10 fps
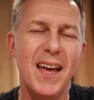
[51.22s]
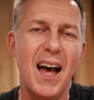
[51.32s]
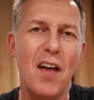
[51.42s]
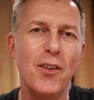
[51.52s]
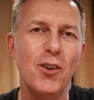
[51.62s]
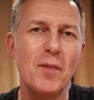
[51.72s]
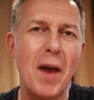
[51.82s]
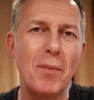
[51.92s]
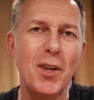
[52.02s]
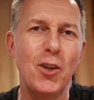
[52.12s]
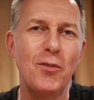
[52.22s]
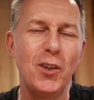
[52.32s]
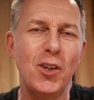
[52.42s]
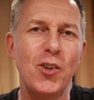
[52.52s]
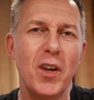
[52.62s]
I thought it might be
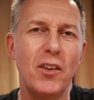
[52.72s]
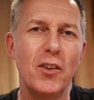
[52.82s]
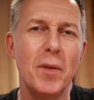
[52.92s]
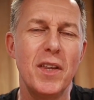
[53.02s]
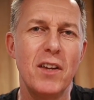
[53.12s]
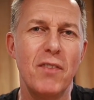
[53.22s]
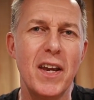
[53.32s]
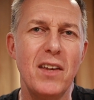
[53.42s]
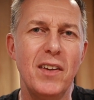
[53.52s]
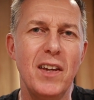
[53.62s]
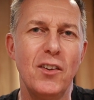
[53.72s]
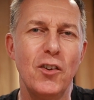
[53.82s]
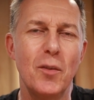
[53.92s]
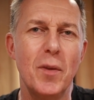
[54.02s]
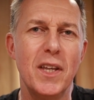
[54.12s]
useful to show you some of the devices
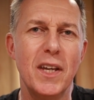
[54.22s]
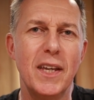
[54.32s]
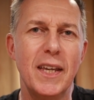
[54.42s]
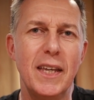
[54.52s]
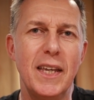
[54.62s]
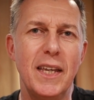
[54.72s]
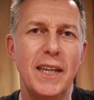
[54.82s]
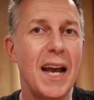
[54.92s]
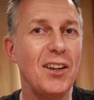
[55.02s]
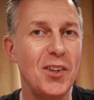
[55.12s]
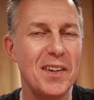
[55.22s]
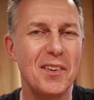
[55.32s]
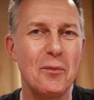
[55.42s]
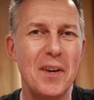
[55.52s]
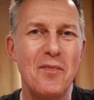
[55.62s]
and some of the
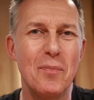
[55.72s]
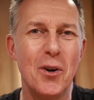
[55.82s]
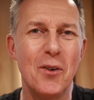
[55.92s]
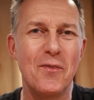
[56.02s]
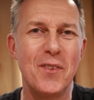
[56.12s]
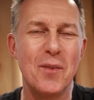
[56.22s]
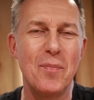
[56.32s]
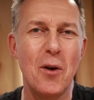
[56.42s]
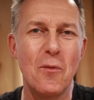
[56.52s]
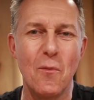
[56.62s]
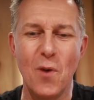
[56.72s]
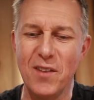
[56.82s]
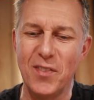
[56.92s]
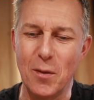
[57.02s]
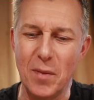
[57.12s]
gadgets that we've bought for the boat.
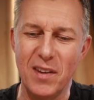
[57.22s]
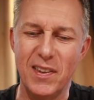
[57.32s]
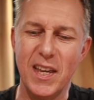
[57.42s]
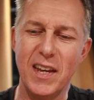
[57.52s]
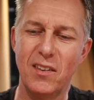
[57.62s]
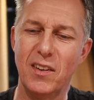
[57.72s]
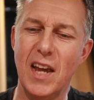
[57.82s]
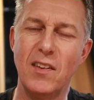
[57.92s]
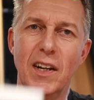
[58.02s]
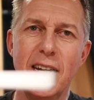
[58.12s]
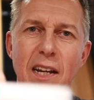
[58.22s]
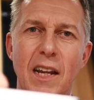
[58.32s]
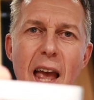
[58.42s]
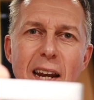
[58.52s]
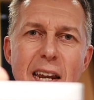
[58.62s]
One of them is this. It's a
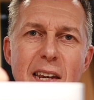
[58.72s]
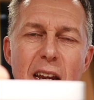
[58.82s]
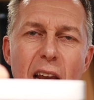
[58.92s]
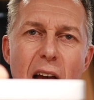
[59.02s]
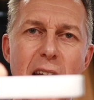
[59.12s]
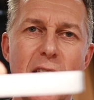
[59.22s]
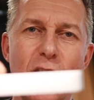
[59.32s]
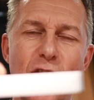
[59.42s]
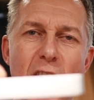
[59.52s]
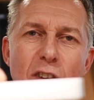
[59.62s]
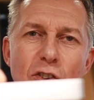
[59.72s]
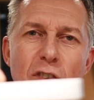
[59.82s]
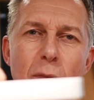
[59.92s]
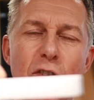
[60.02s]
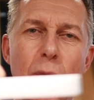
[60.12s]
little LED light that
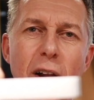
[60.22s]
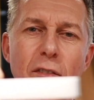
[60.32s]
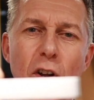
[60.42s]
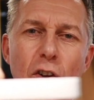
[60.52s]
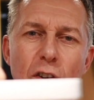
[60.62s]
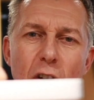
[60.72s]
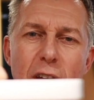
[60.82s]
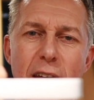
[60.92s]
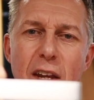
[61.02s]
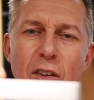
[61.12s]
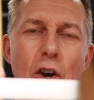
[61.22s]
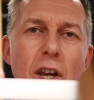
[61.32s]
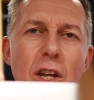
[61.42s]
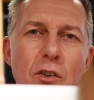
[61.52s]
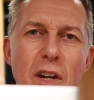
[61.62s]
charges from a 12-volt socket, or
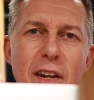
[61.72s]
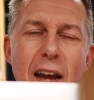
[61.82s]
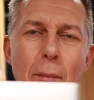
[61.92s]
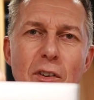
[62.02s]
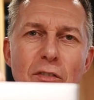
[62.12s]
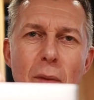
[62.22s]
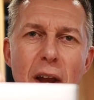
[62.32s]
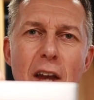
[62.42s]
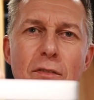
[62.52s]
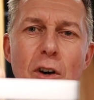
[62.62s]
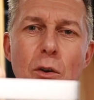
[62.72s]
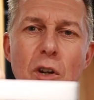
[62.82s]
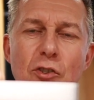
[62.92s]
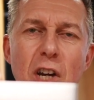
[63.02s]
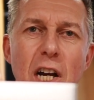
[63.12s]
you can use an adapter from an
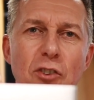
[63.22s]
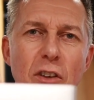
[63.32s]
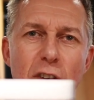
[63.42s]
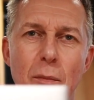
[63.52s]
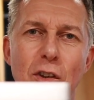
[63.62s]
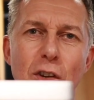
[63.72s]
iPhone and charge it from a